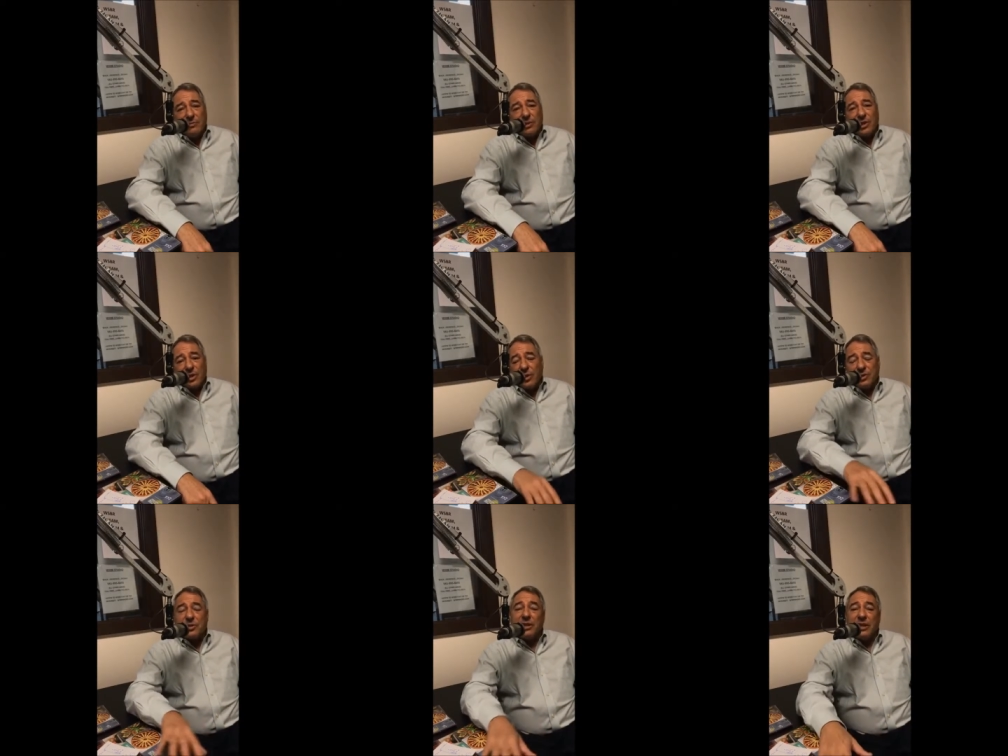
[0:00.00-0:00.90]
But the
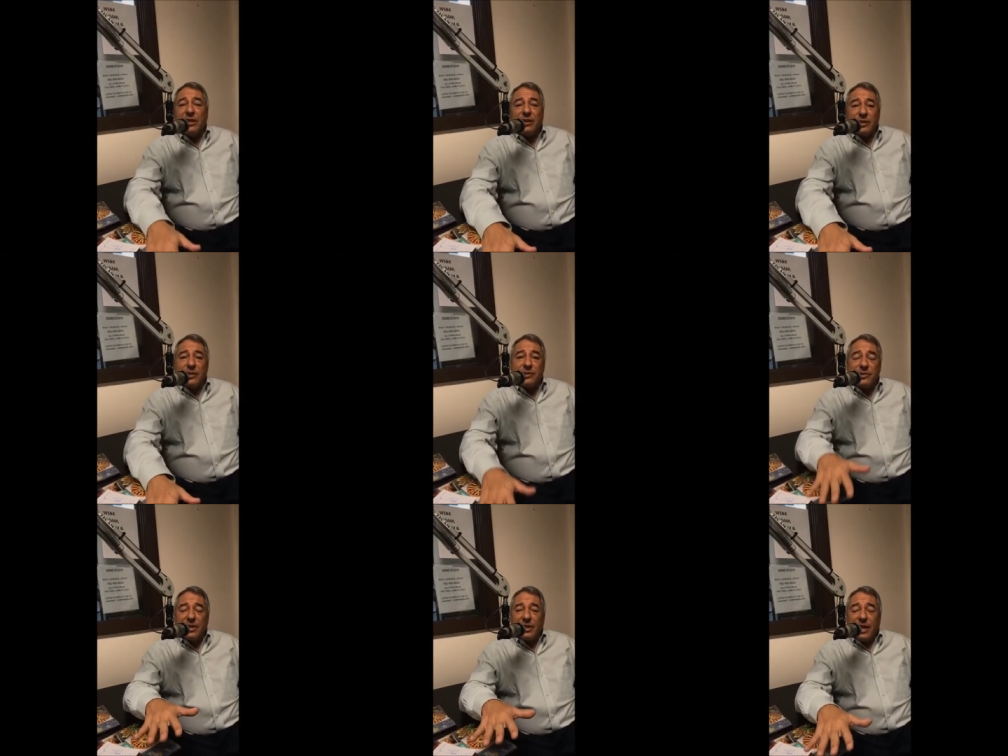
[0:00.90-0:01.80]
question here
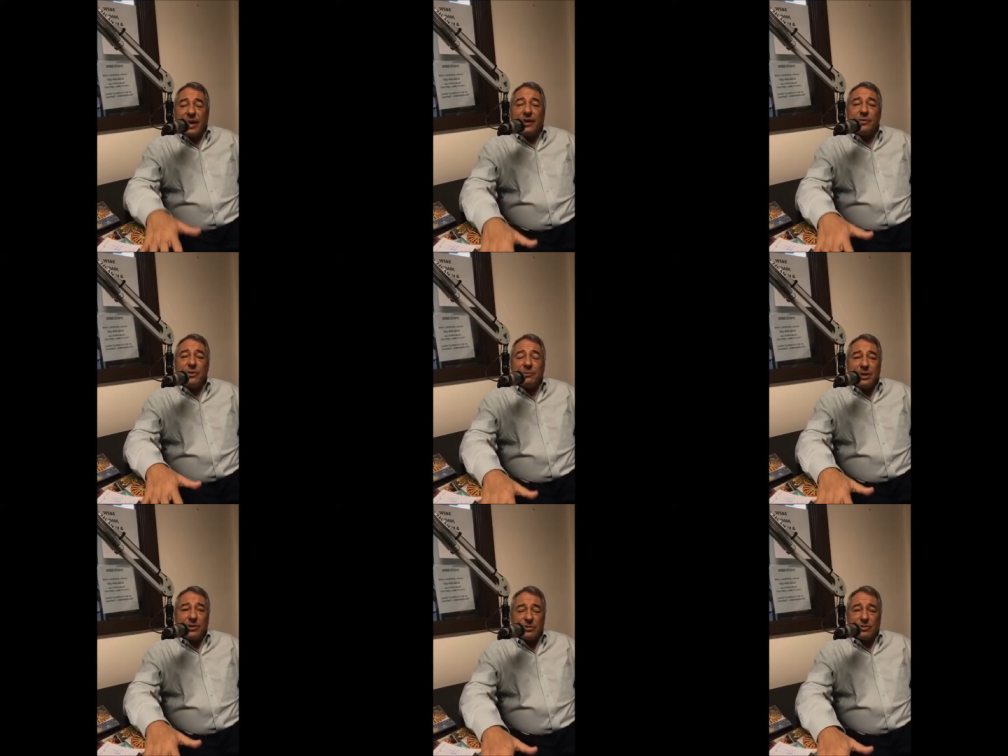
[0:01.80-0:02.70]
is how do we
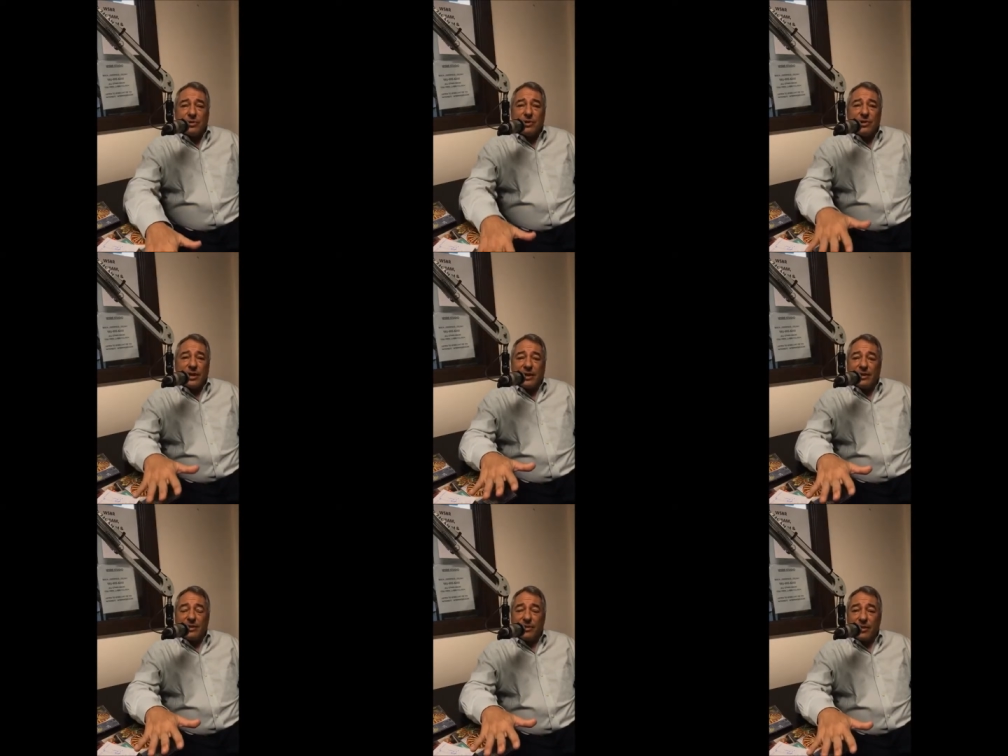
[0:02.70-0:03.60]
make sure
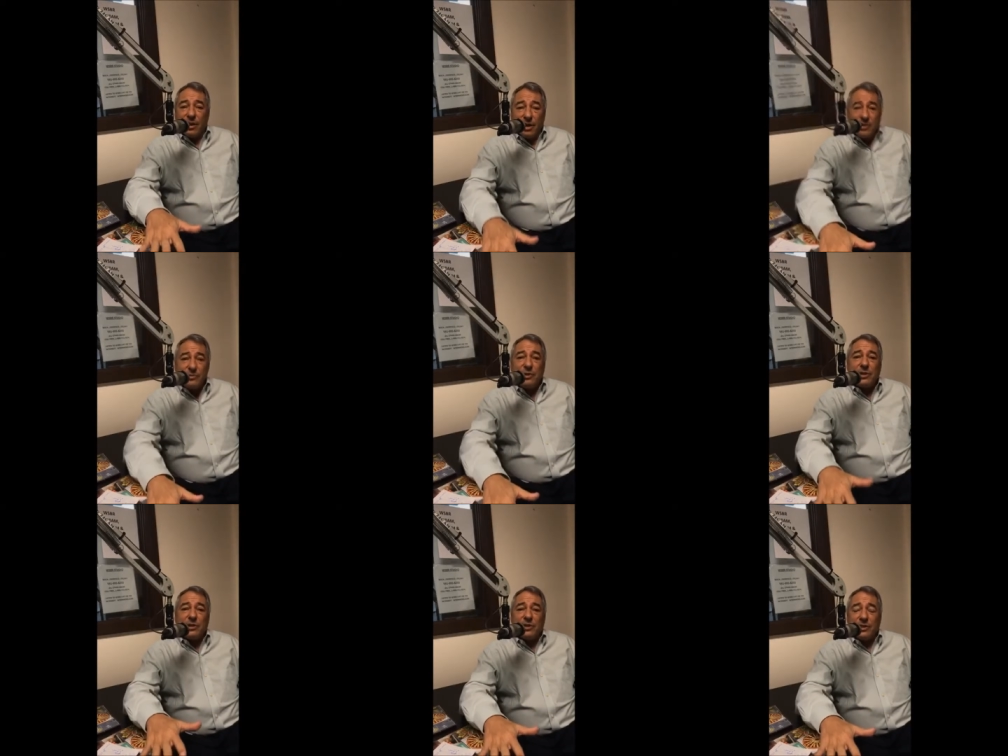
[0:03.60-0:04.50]
that the
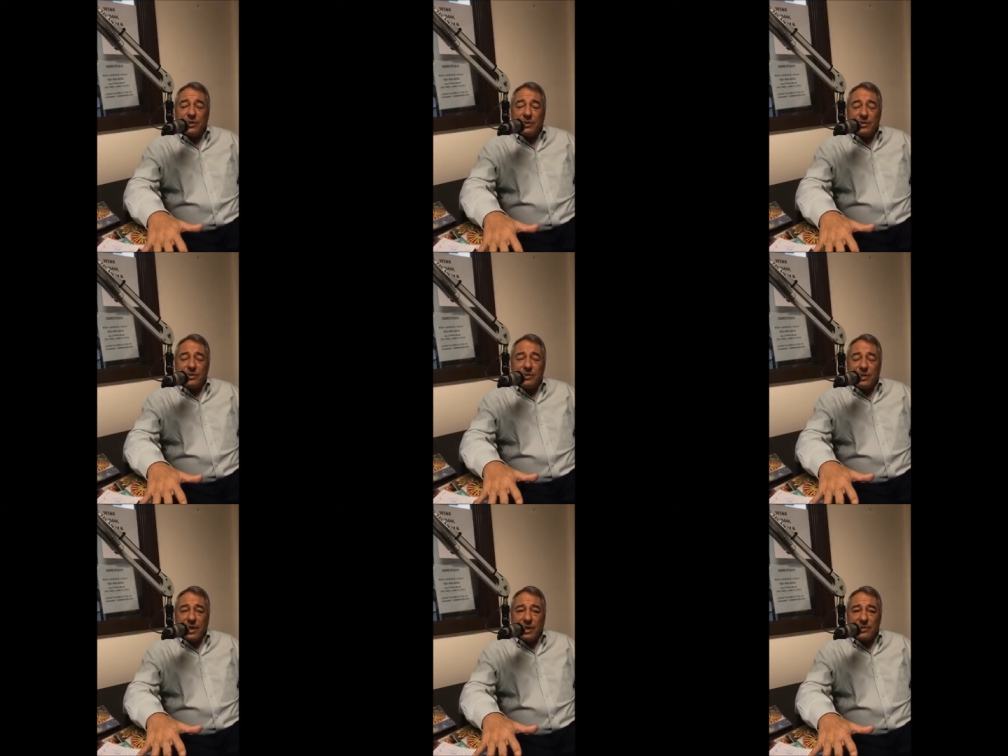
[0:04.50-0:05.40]
husband is
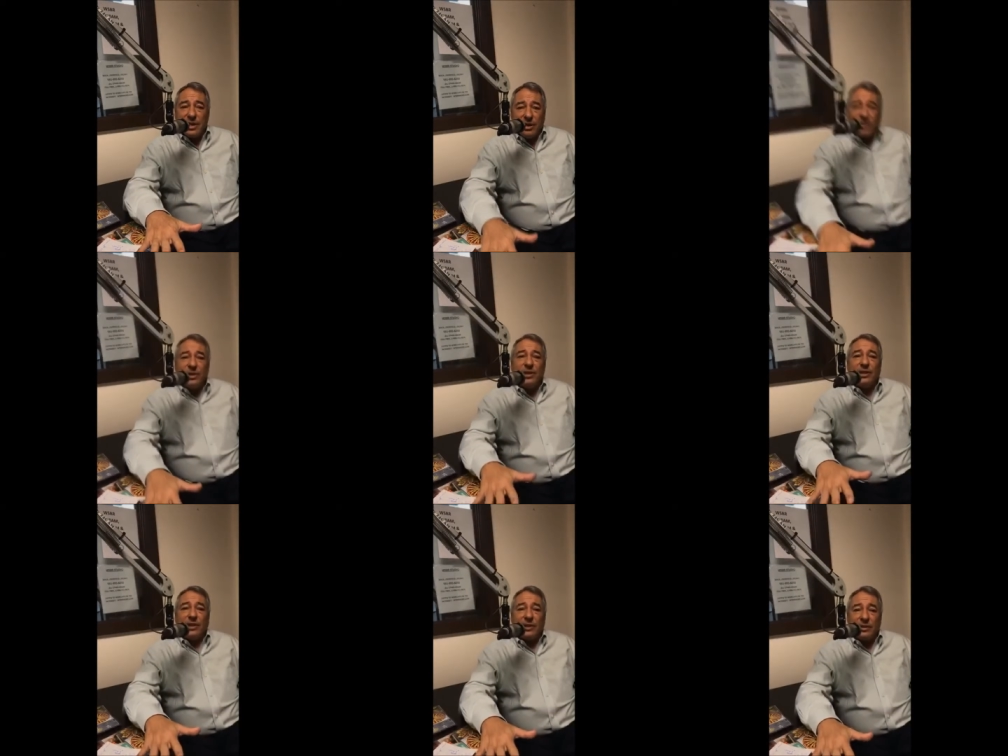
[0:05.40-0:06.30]
as
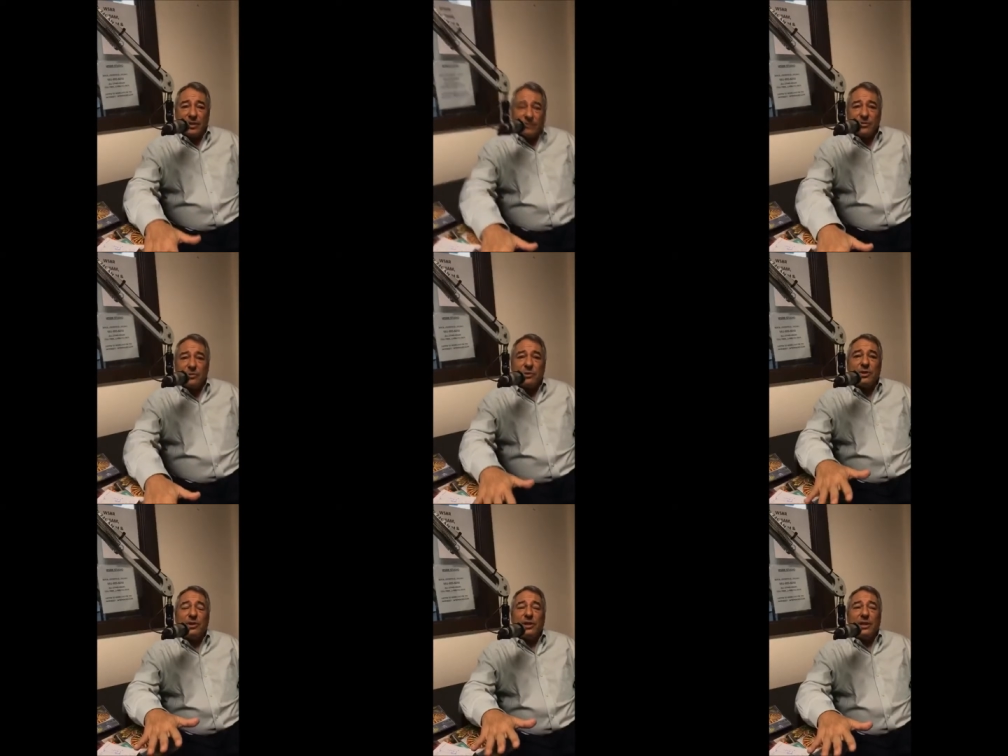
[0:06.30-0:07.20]
healthy and
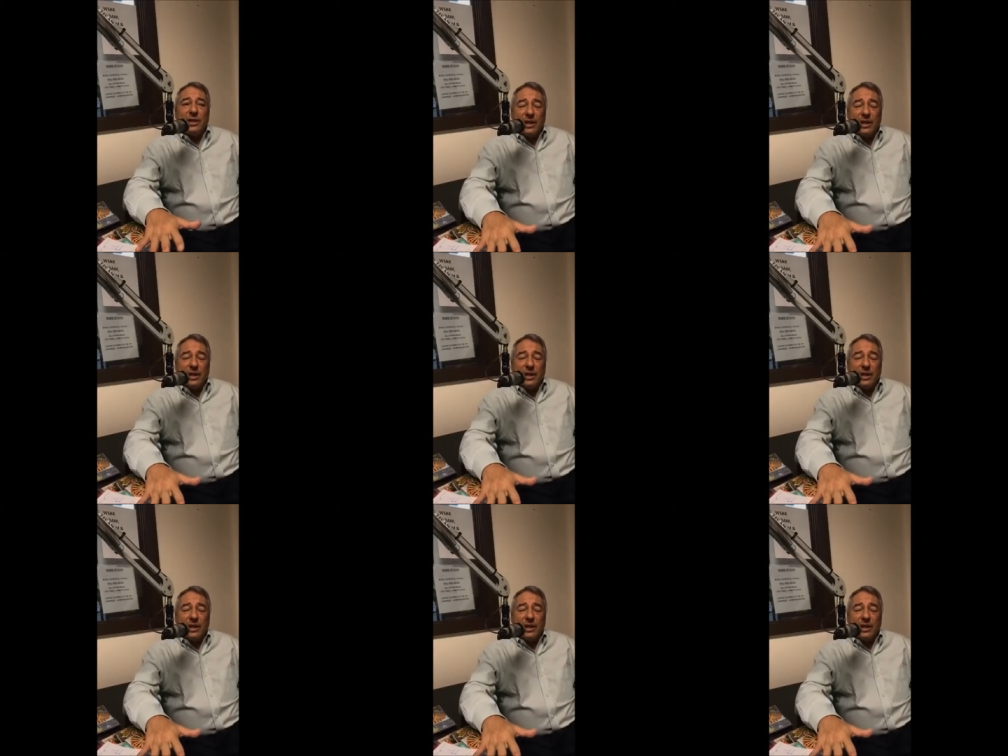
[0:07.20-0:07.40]
comfortable